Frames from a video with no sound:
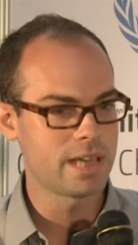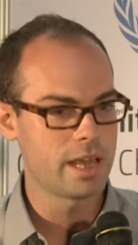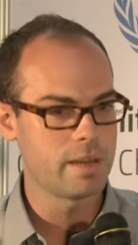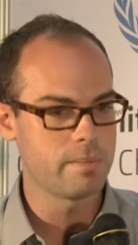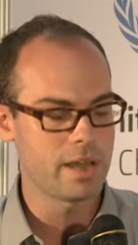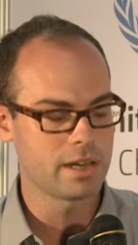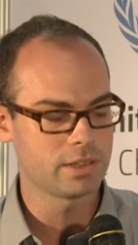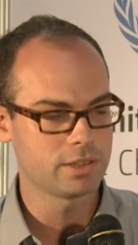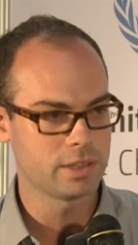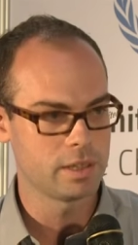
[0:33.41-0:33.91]

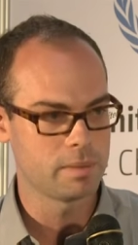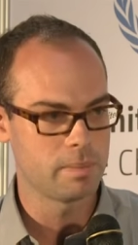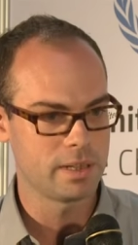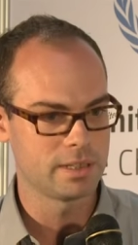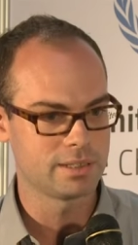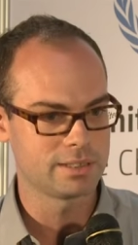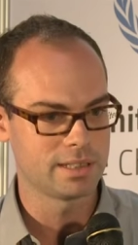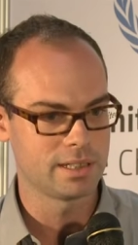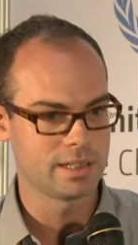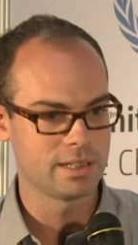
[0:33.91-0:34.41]
I'm actually
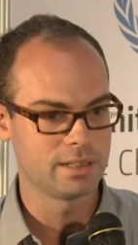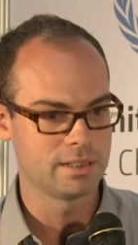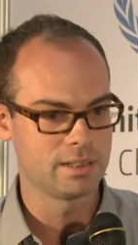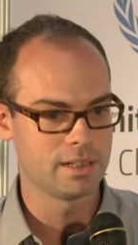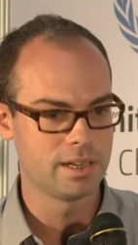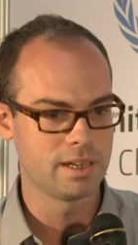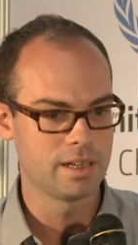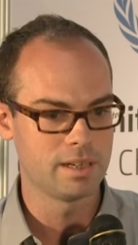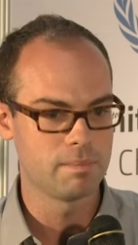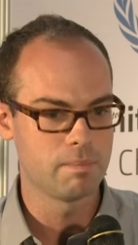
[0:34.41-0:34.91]
based
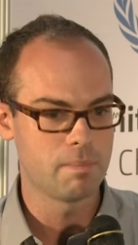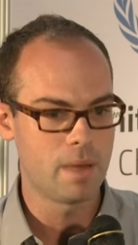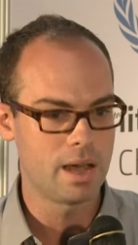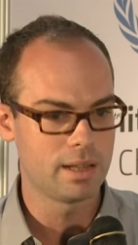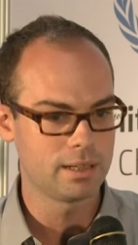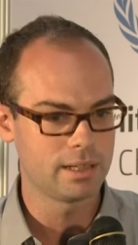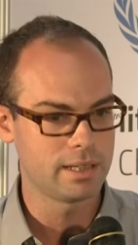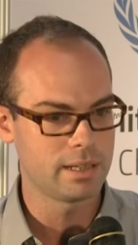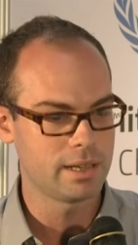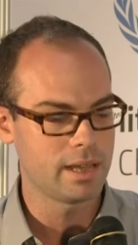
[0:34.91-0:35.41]
in
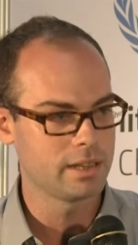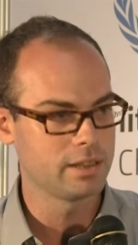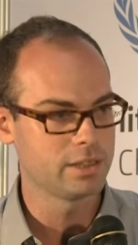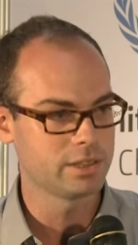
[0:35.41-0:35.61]
Mali, and